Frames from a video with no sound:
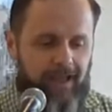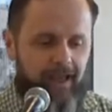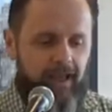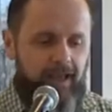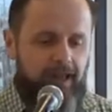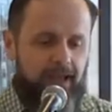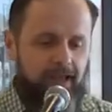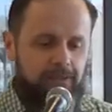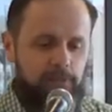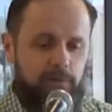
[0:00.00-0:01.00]
Uh,
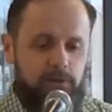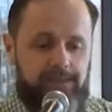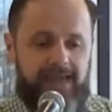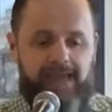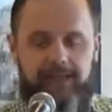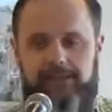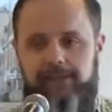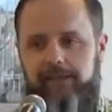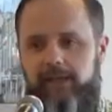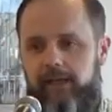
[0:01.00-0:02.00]
and we looked
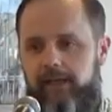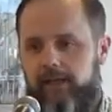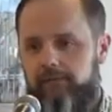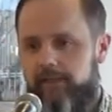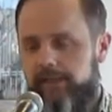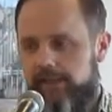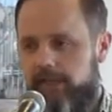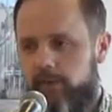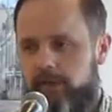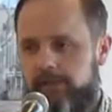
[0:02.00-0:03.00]
at, uh, really,
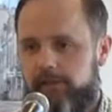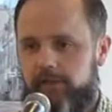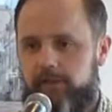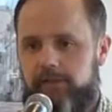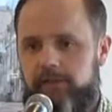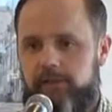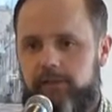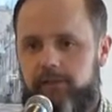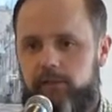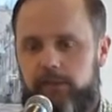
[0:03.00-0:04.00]
Psalm 1 is a,
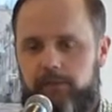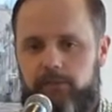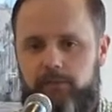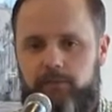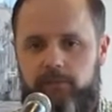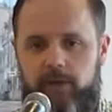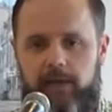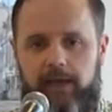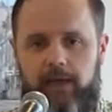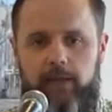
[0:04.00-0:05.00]
a wonderful
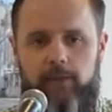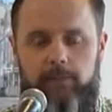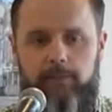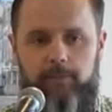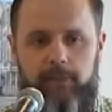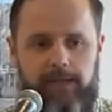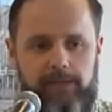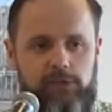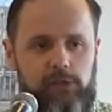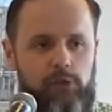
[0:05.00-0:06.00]
uh,
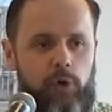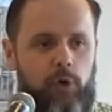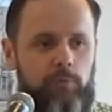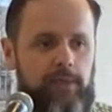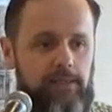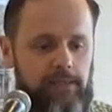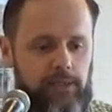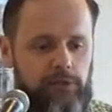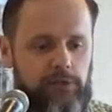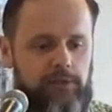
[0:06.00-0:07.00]
passage on
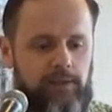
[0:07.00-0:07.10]
meditation.